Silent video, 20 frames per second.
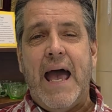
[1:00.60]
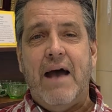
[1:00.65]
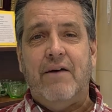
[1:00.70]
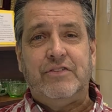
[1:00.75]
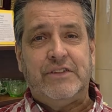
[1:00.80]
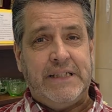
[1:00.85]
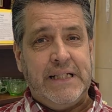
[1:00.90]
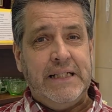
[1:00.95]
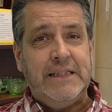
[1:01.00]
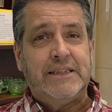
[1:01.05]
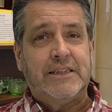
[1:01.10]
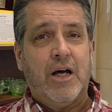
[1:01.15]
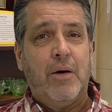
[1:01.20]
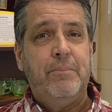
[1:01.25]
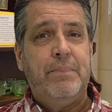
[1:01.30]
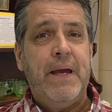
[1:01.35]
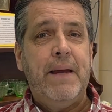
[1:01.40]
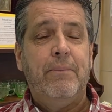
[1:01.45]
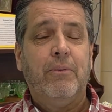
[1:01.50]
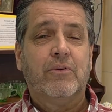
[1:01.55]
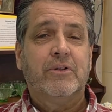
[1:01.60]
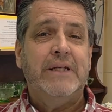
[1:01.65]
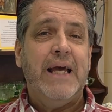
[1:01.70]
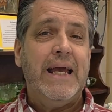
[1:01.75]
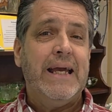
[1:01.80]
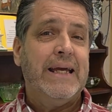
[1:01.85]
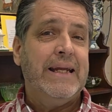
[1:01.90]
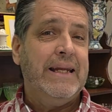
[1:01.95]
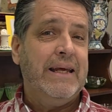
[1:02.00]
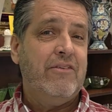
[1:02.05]
have seen some people
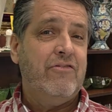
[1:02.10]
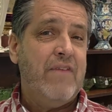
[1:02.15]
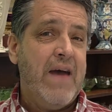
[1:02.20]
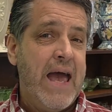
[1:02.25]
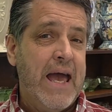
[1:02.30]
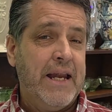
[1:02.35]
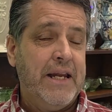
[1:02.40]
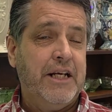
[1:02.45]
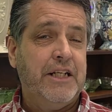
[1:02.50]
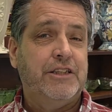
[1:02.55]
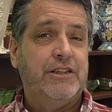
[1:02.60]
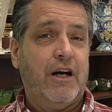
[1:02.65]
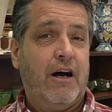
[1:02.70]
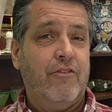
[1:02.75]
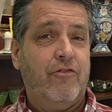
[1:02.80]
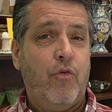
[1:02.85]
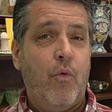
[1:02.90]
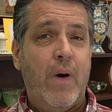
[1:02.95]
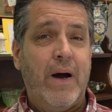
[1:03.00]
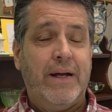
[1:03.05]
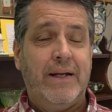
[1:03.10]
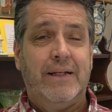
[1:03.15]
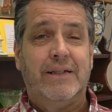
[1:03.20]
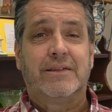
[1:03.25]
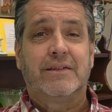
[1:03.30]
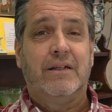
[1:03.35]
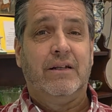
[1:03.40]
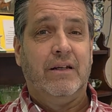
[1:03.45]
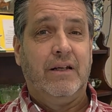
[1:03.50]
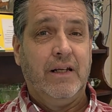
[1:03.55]
taking advantage of what
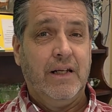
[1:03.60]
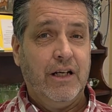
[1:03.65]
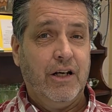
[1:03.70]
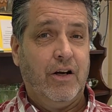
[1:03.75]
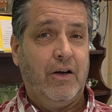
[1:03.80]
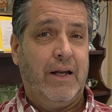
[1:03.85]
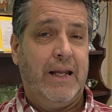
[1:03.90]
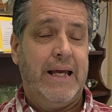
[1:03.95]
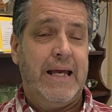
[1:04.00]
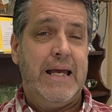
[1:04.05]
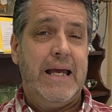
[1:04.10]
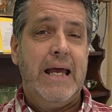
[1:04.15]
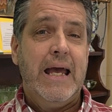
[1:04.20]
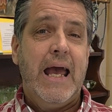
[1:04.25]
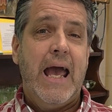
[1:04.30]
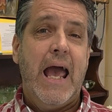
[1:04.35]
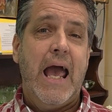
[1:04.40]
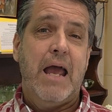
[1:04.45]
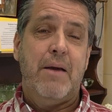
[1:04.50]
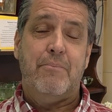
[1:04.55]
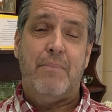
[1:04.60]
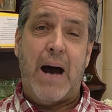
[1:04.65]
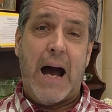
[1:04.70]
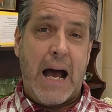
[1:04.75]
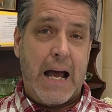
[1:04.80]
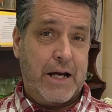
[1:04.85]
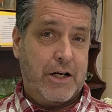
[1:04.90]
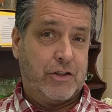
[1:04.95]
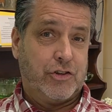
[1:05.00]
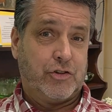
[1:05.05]
is clearly a
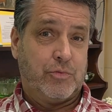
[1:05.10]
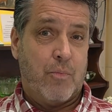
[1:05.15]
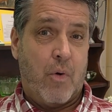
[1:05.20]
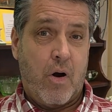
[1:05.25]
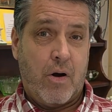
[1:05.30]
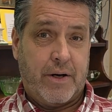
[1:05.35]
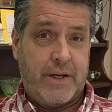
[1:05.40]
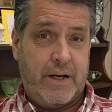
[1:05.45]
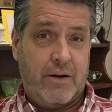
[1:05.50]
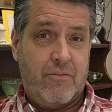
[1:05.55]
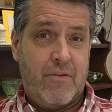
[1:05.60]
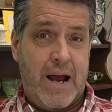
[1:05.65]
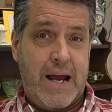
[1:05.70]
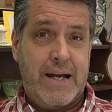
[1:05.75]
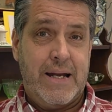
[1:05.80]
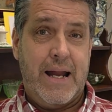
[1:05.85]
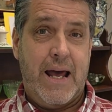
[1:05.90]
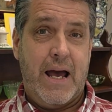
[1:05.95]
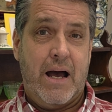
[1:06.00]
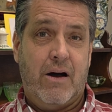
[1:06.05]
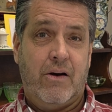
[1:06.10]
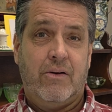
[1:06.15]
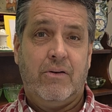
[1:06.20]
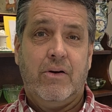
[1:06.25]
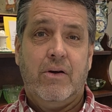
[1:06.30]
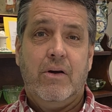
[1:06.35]
buyer's market right now.